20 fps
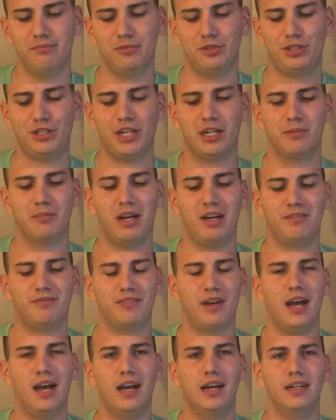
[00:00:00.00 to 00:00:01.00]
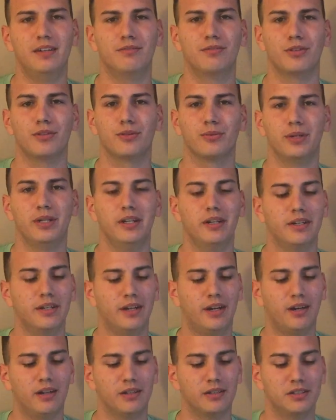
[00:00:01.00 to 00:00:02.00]
share my find for
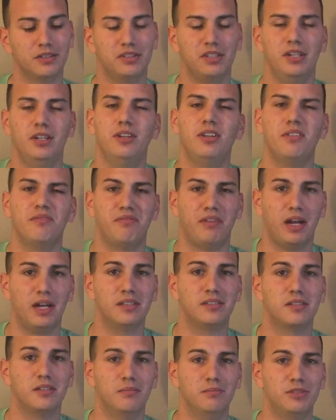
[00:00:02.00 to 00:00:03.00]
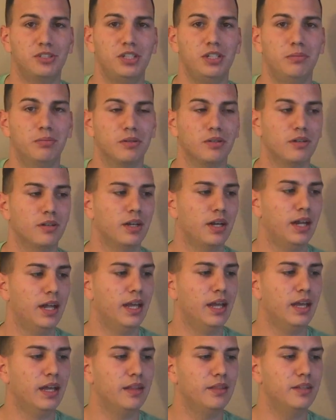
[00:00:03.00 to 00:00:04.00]
$300, and you can find some cheaper.
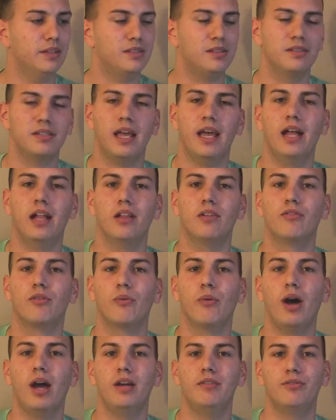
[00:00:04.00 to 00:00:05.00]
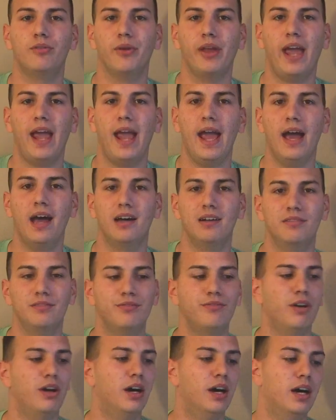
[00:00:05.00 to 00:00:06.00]
This is a hell of a rifle to have,
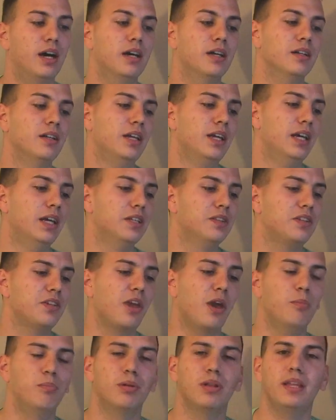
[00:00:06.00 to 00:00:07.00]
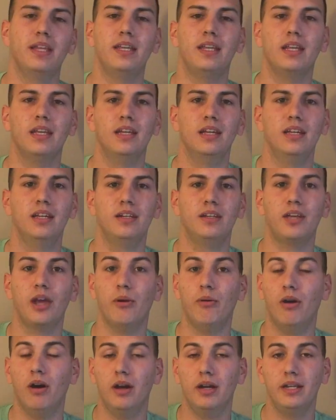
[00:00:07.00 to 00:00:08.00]
to go plinking,
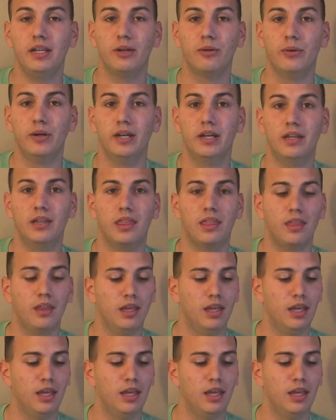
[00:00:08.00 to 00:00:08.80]
go hunting with,